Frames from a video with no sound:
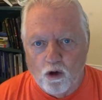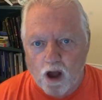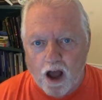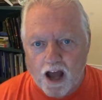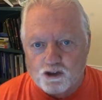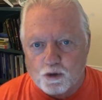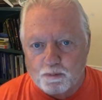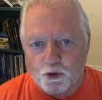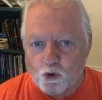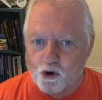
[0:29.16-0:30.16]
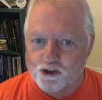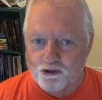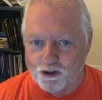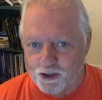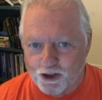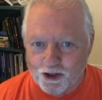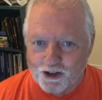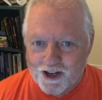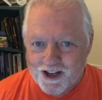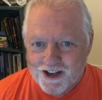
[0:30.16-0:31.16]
entrepreneurs are a little